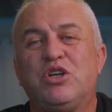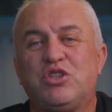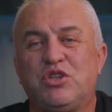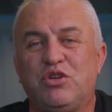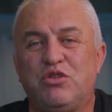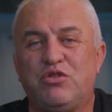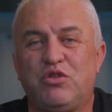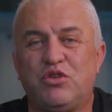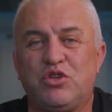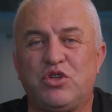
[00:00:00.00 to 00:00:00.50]

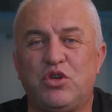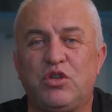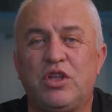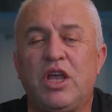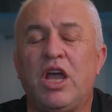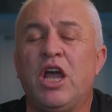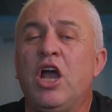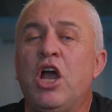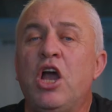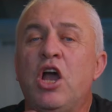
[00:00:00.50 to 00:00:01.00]
shoot to shoot.
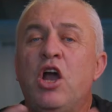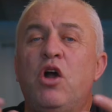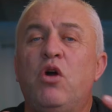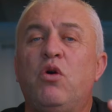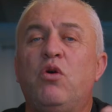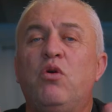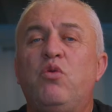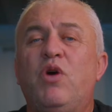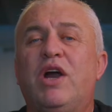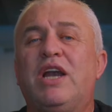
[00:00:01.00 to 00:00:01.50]

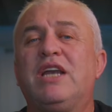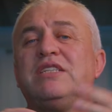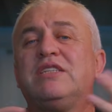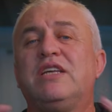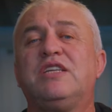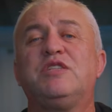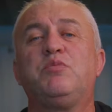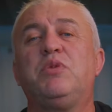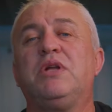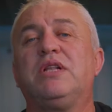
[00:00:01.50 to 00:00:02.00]
Wireless
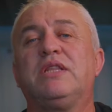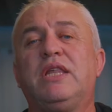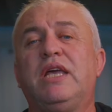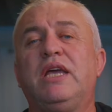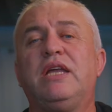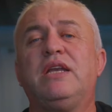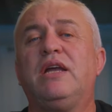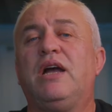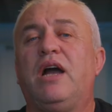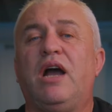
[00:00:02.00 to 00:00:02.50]
is built
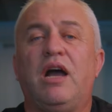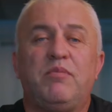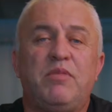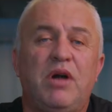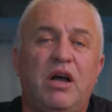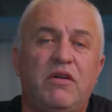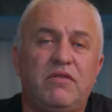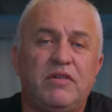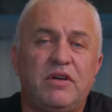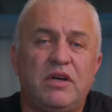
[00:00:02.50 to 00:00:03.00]
in.
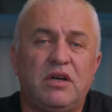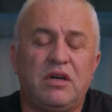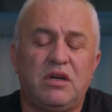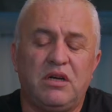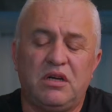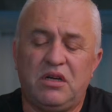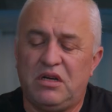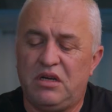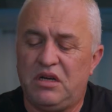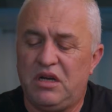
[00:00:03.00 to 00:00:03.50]
Above
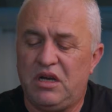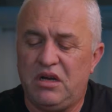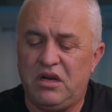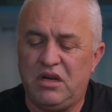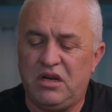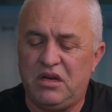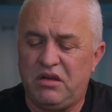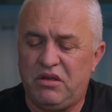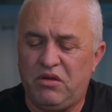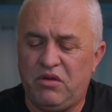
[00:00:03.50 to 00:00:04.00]

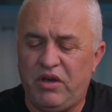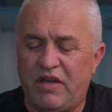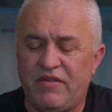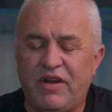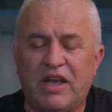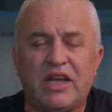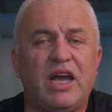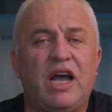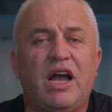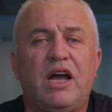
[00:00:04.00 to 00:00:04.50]
you have
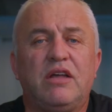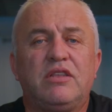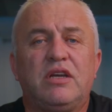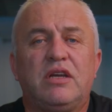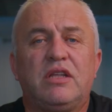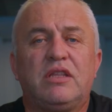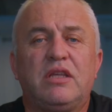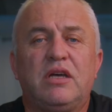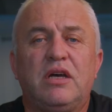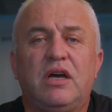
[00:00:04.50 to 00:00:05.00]
like
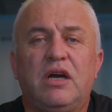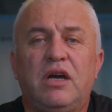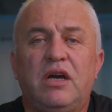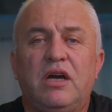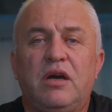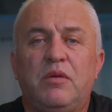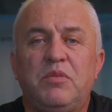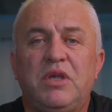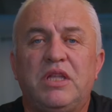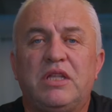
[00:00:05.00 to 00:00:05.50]
100
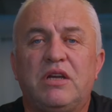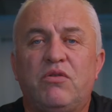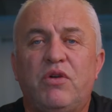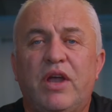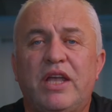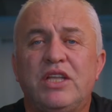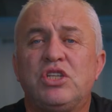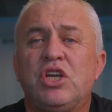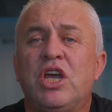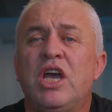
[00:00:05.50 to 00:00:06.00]
meter
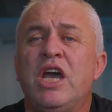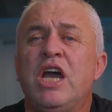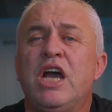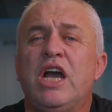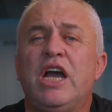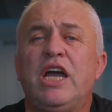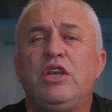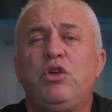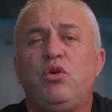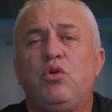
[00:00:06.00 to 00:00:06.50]
range,
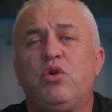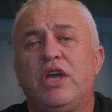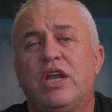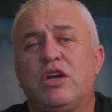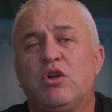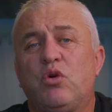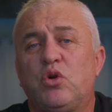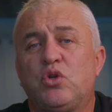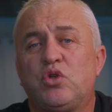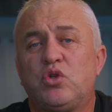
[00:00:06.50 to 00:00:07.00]
and you
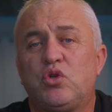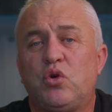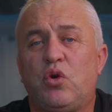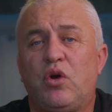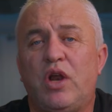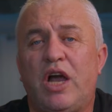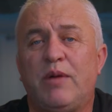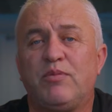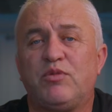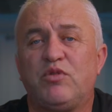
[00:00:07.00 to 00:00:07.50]
can
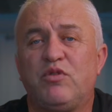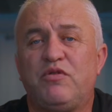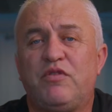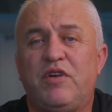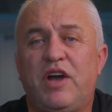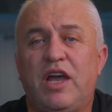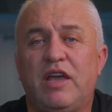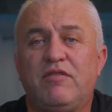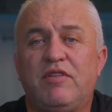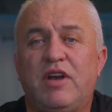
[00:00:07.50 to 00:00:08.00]
control up to
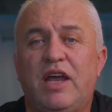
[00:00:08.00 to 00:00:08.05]
5